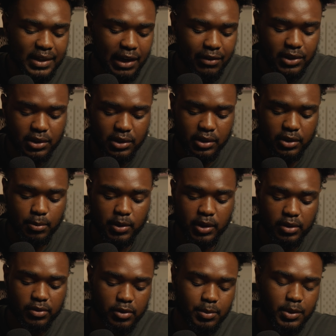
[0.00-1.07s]
not really a deal
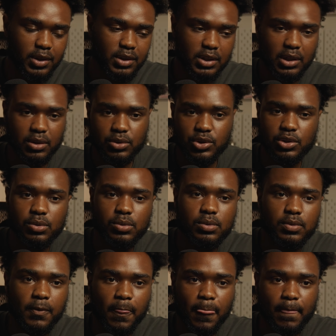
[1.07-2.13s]
breaker for me because I don't shoot
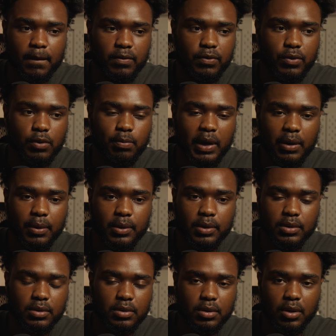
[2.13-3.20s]
full power
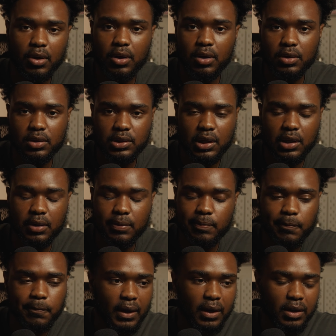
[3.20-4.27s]
all the time.
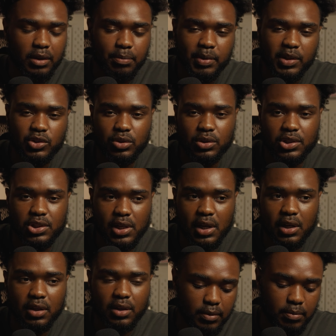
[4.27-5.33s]
It depends on the
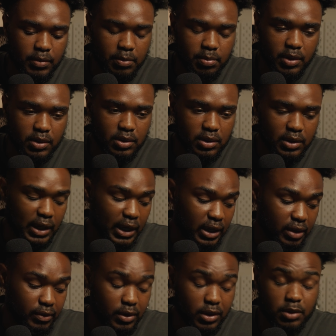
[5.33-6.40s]
shot. Me personally, I
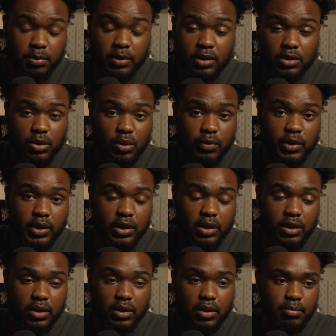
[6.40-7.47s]
never experienced
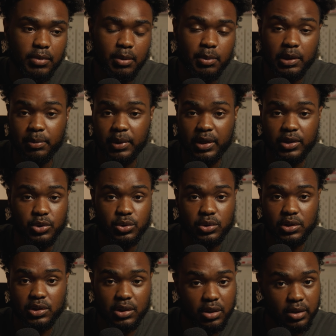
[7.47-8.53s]
overheating. Maybe I'm not using
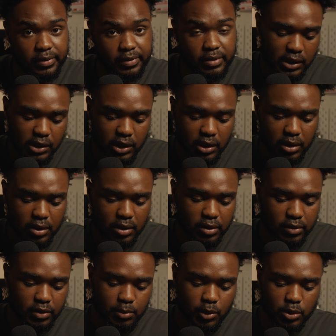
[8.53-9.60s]
it enough. I think
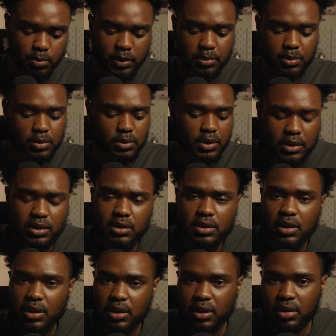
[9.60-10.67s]
for most people this is
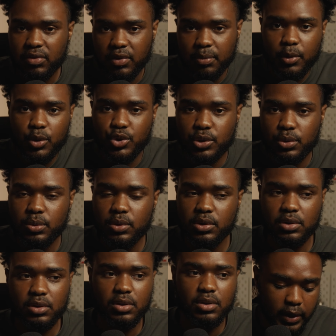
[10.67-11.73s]
good enough for most
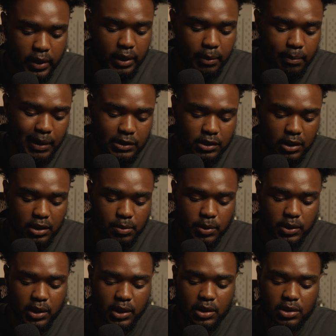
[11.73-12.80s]
shoots. My setup
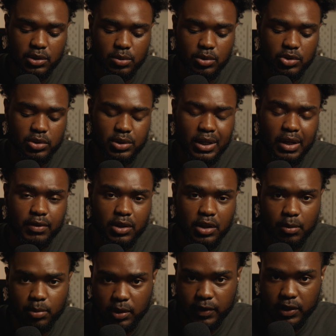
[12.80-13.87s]
with the AD200, I have a
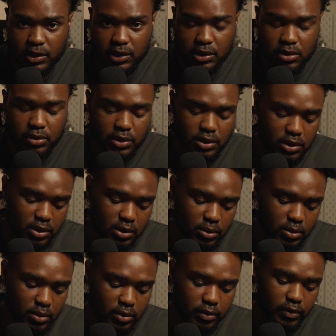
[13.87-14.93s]
couple of accessories.
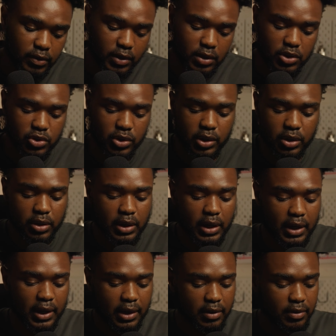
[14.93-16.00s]
So for the trigger,
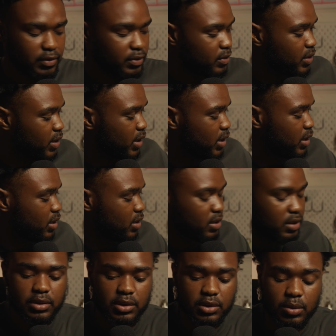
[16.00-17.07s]
I have a
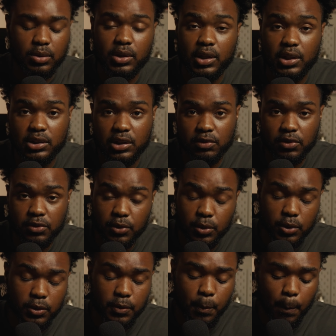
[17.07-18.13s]
Sony a7
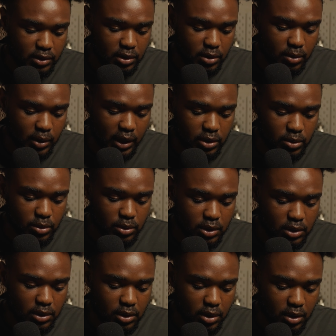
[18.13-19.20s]
IV. So I use the